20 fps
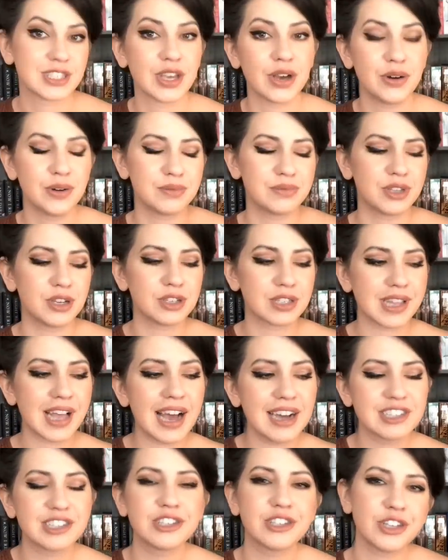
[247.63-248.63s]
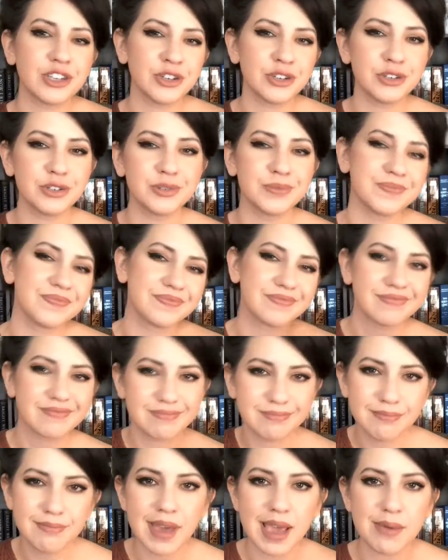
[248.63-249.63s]
So those last two,
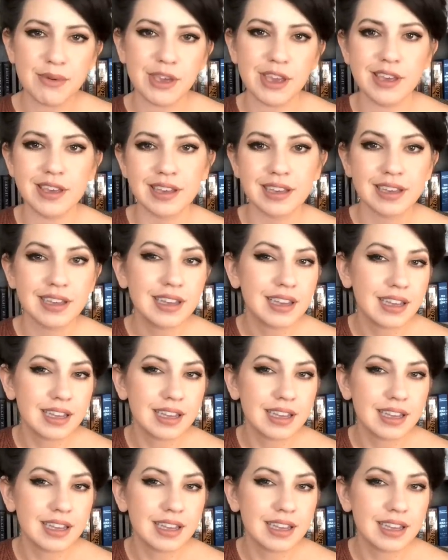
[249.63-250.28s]
maybe